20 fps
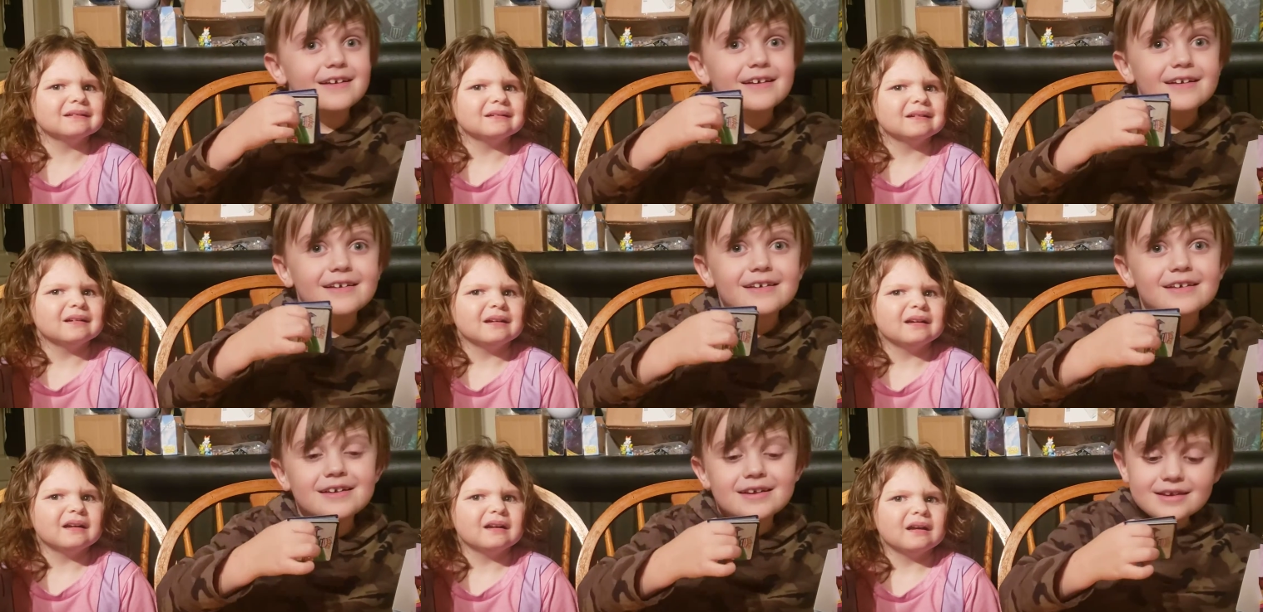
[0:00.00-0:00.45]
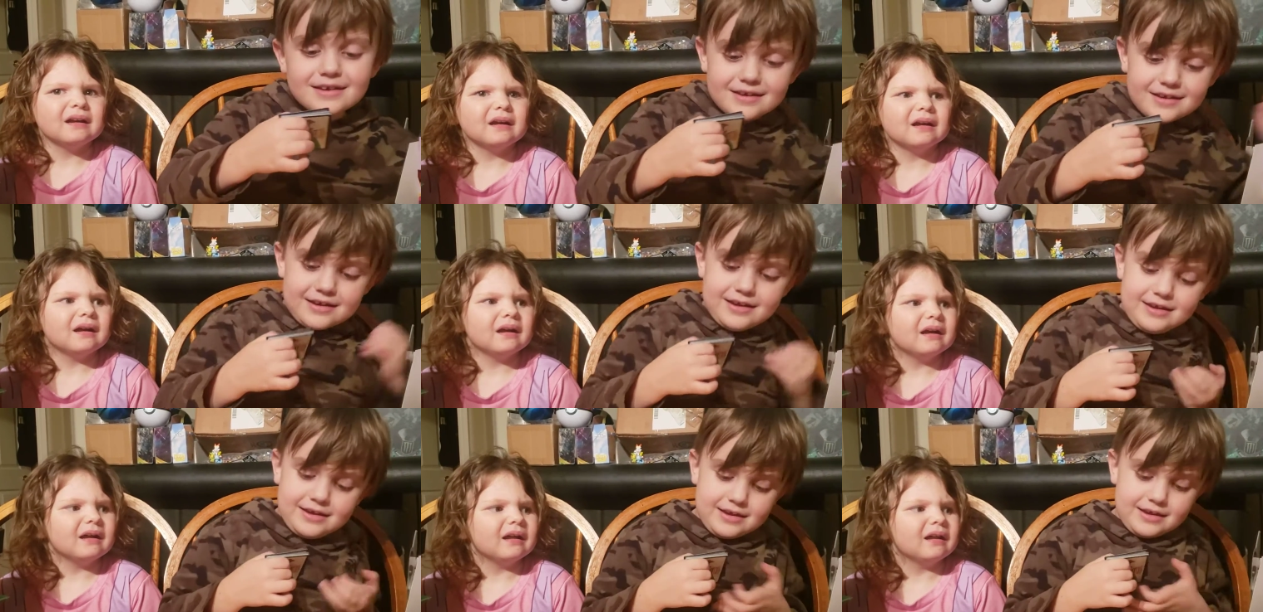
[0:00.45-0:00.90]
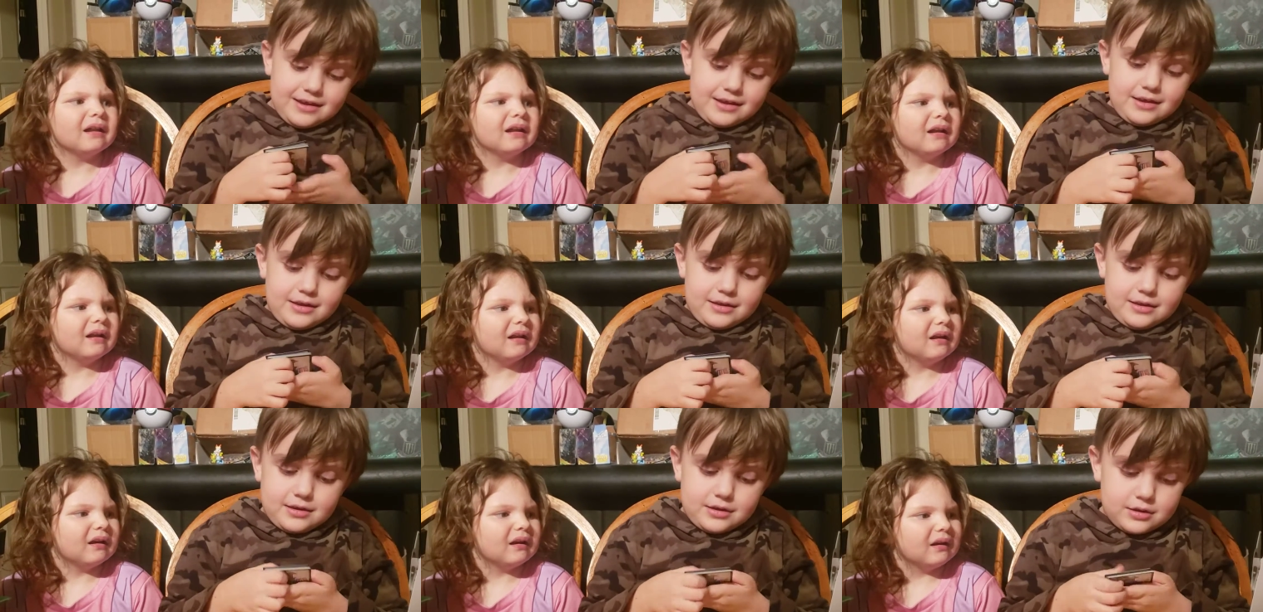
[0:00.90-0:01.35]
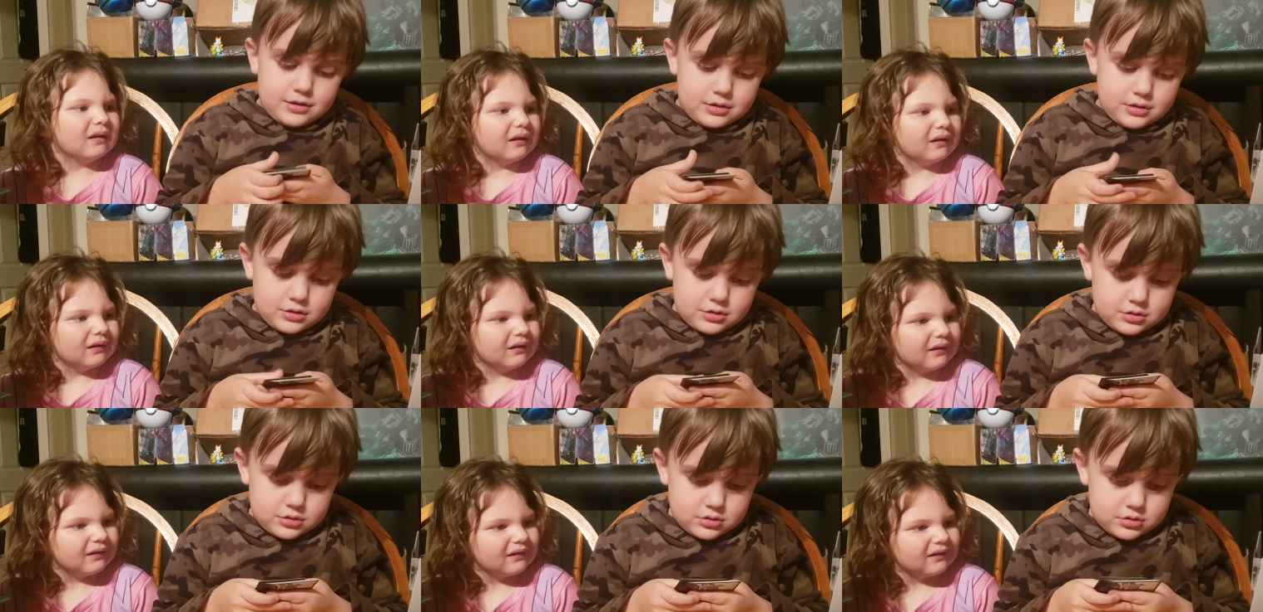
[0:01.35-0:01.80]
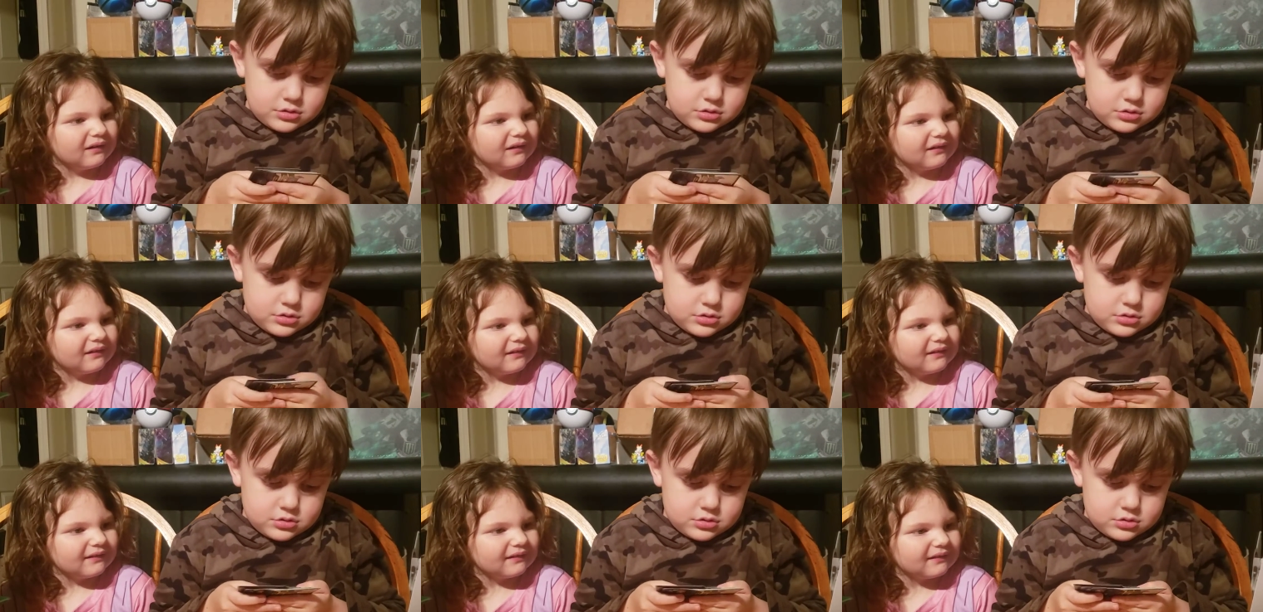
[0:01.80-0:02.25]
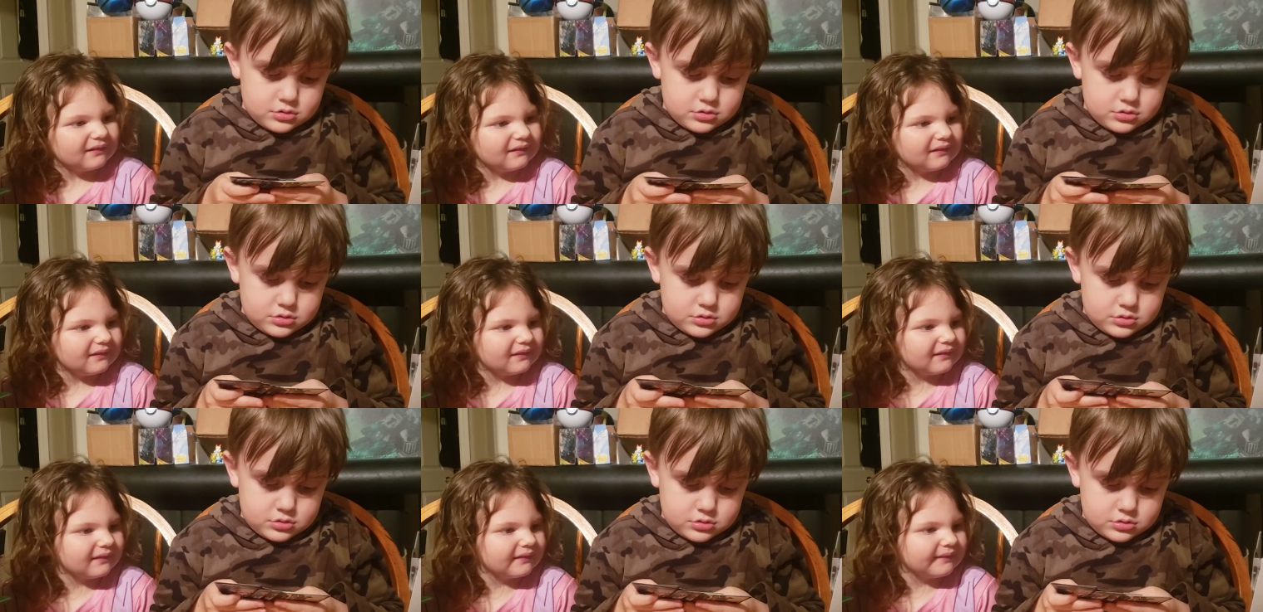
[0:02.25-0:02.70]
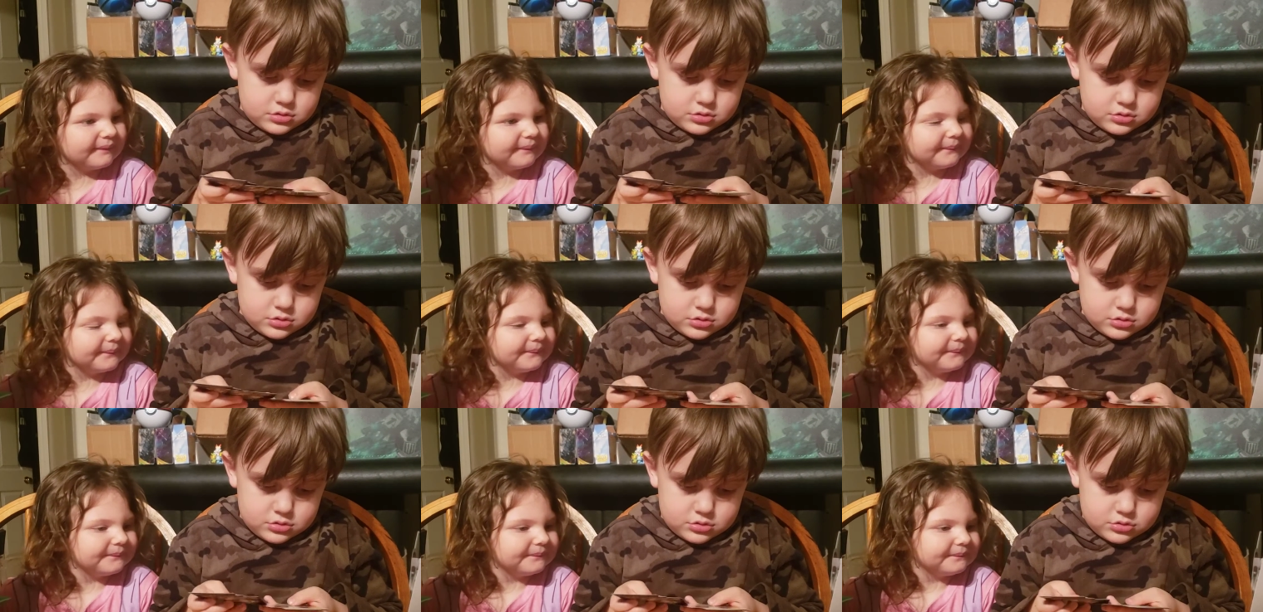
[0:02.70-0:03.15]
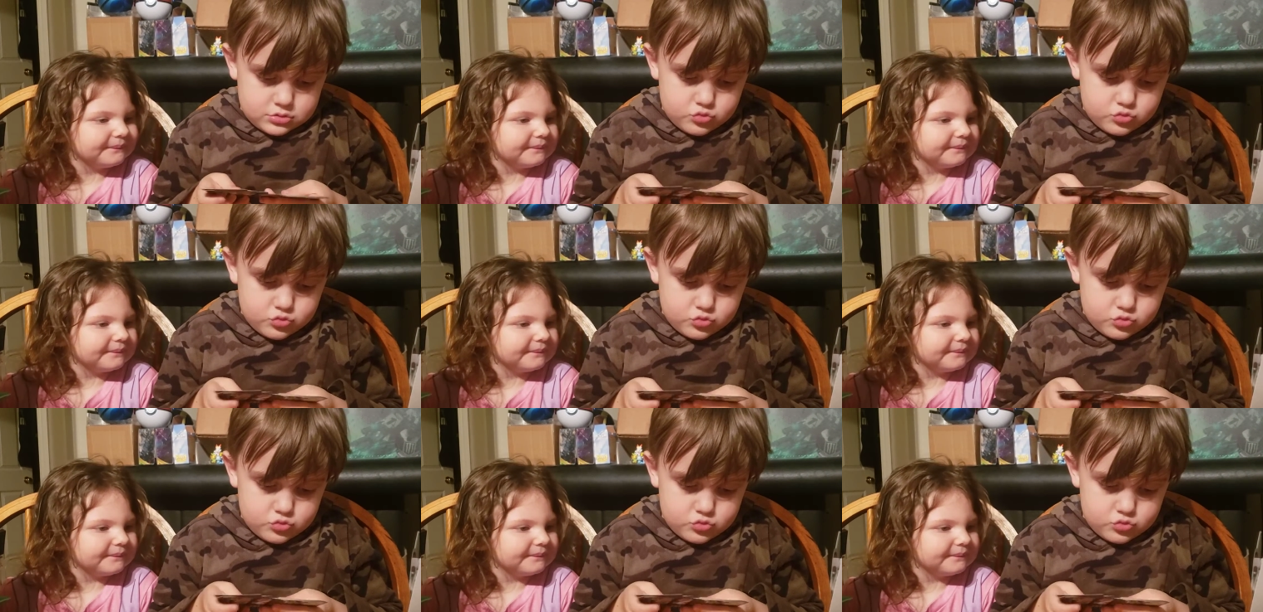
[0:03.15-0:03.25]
No one is speaking in this clip.